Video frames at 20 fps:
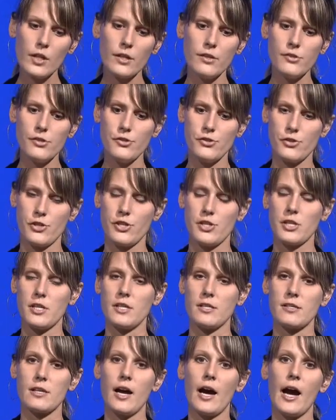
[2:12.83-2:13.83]
nutrition
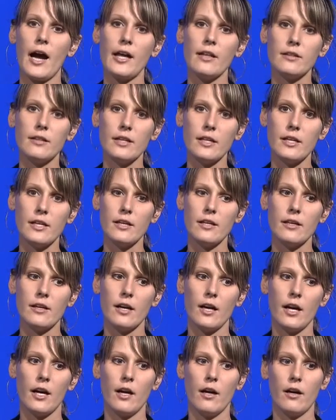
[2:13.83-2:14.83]
is highly
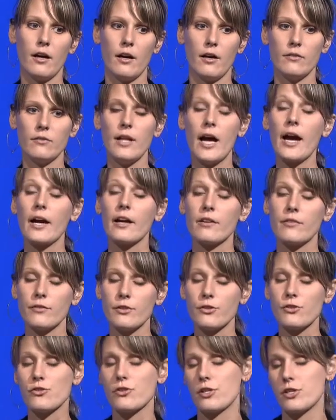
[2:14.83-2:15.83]
lack of
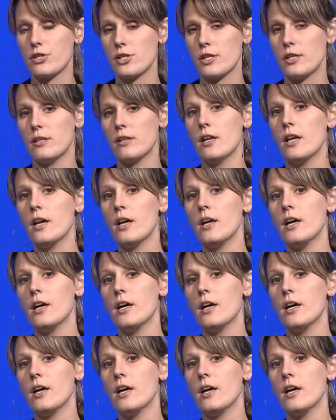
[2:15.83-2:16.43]
nutrition